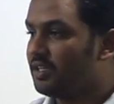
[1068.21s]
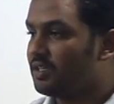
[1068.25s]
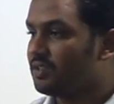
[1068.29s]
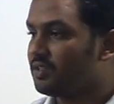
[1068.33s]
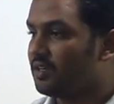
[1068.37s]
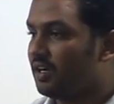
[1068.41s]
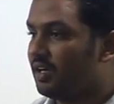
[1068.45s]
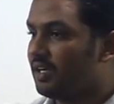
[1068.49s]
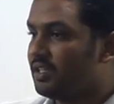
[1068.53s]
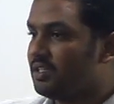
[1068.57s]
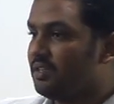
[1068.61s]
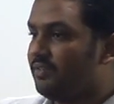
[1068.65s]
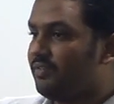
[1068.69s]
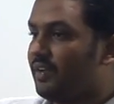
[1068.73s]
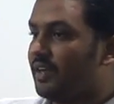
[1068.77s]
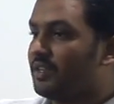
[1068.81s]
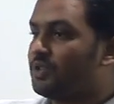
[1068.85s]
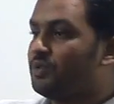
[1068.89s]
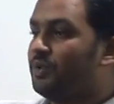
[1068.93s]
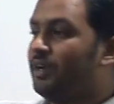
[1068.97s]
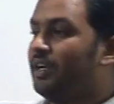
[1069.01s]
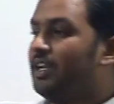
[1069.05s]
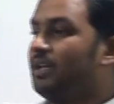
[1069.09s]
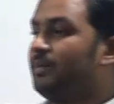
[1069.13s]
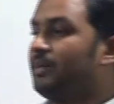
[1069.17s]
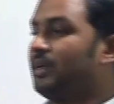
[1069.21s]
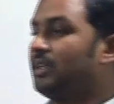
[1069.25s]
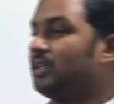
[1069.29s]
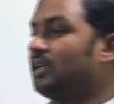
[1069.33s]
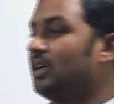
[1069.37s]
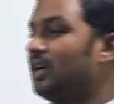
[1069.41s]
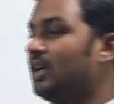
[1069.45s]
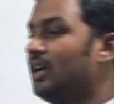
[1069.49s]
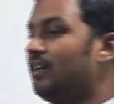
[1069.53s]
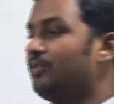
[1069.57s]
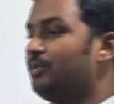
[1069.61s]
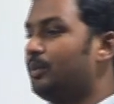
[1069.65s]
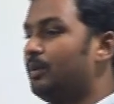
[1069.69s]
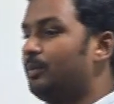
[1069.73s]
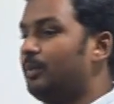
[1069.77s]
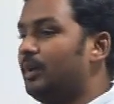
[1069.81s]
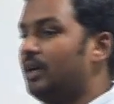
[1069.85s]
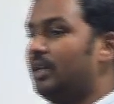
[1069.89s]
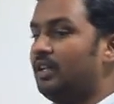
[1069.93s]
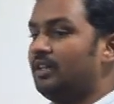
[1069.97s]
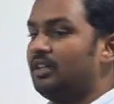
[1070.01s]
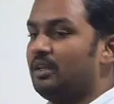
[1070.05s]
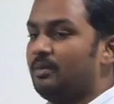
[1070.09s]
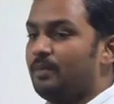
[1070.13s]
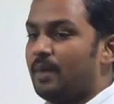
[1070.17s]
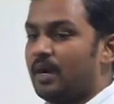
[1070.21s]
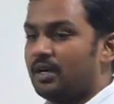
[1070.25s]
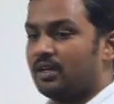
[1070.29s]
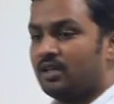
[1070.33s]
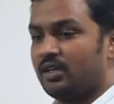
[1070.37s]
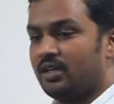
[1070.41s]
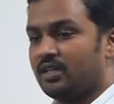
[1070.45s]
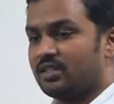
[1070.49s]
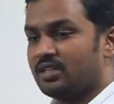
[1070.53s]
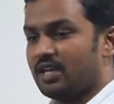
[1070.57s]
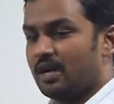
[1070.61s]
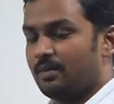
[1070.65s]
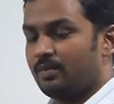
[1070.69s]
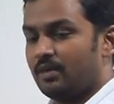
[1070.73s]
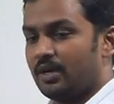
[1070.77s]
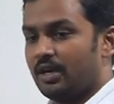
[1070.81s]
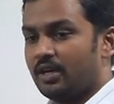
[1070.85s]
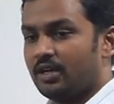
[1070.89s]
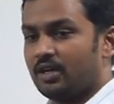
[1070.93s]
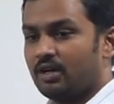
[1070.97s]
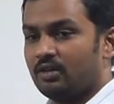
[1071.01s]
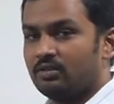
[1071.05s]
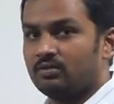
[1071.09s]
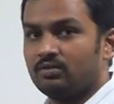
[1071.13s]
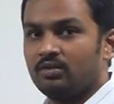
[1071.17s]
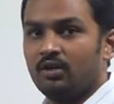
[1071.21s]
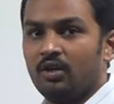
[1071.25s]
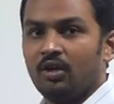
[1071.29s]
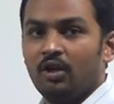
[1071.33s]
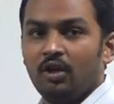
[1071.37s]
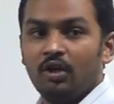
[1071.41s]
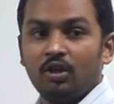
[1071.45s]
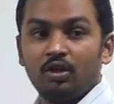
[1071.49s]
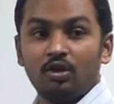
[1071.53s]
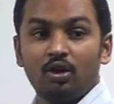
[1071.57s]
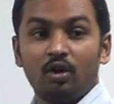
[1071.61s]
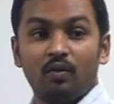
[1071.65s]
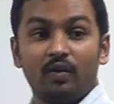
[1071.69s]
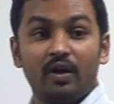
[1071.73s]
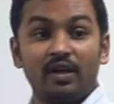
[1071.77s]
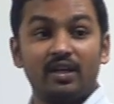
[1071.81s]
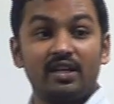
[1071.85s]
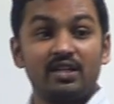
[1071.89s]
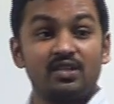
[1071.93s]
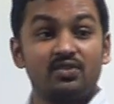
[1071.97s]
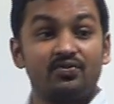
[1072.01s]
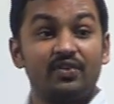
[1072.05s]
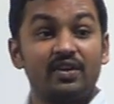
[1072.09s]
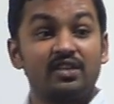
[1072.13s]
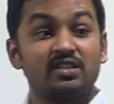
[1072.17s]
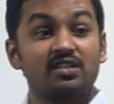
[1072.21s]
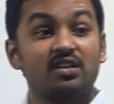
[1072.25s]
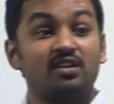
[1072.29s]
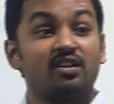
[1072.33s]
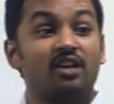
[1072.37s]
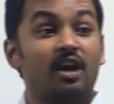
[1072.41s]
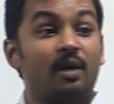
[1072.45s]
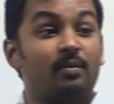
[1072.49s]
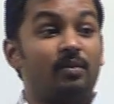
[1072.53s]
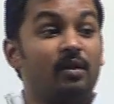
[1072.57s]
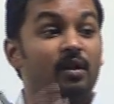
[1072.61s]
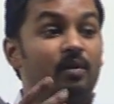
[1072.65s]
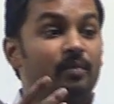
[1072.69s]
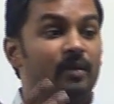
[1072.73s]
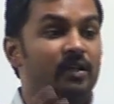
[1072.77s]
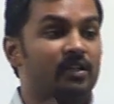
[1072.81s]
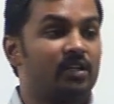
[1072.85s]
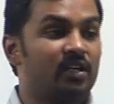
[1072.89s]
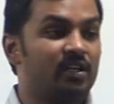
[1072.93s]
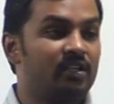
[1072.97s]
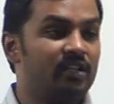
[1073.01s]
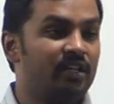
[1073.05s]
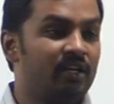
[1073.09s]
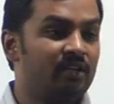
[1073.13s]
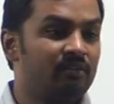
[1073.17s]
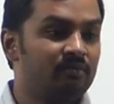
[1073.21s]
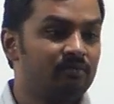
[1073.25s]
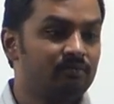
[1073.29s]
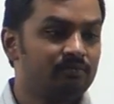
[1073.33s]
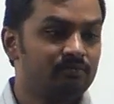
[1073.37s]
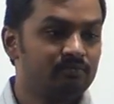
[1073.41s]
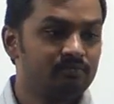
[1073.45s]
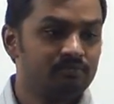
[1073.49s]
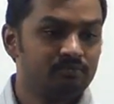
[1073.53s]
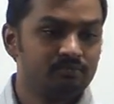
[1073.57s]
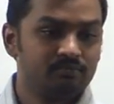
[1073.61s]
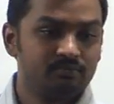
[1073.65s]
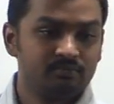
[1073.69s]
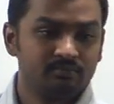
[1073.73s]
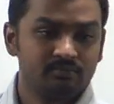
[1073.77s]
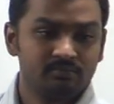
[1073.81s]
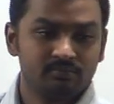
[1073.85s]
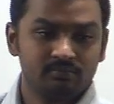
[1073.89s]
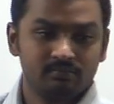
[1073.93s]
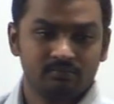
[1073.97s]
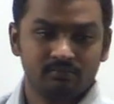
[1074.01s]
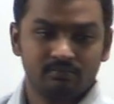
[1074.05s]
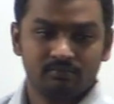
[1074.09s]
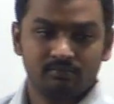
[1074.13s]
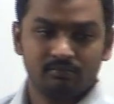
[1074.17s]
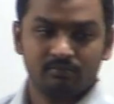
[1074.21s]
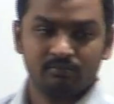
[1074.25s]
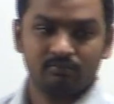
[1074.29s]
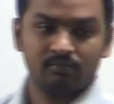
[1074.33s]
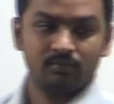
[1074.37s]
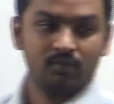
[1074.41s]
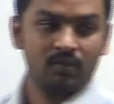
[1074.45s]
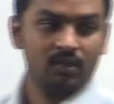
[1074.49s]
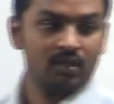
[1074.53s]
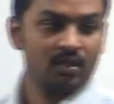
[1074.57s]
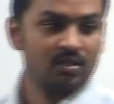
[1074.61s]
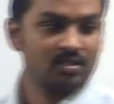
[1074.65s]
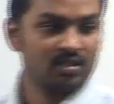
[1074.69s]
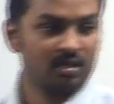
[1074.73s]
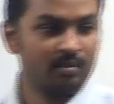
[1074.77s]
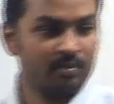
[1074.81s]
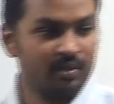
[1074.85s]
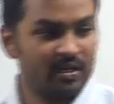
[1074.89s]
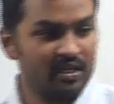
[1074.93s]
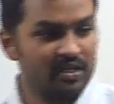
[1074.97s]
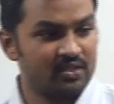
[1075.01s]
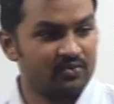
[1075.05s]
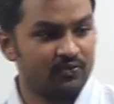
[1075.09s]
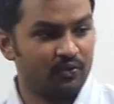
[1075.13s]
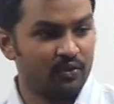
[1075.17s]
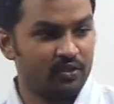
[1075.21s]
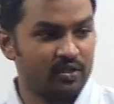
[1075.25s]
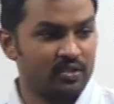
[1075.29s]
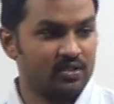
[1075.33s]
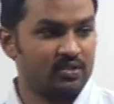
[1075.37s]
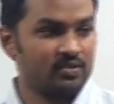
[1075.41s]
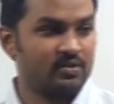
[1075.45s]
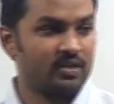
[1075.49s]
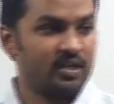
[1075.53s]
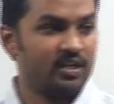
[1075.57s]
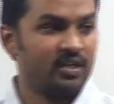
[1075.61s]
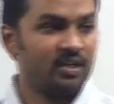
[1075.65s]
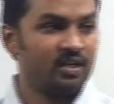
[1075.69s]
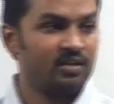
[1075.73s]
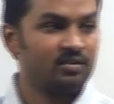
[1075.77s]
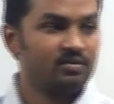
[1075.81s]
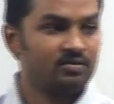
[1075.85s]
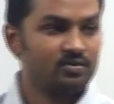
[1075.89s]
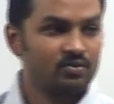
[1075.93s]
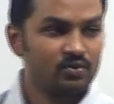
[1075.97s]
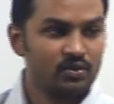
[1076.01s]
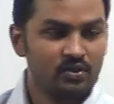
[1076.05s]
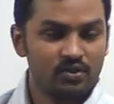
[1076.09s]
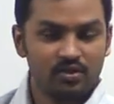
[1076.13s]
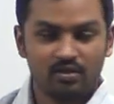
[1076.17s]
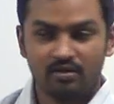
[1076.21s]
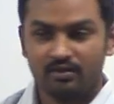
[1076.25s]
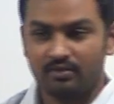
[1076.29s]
This is called as the fluctuating method of preparing the partner's capital account. Now what is fixed capital method then? Somebody's phone is ringing.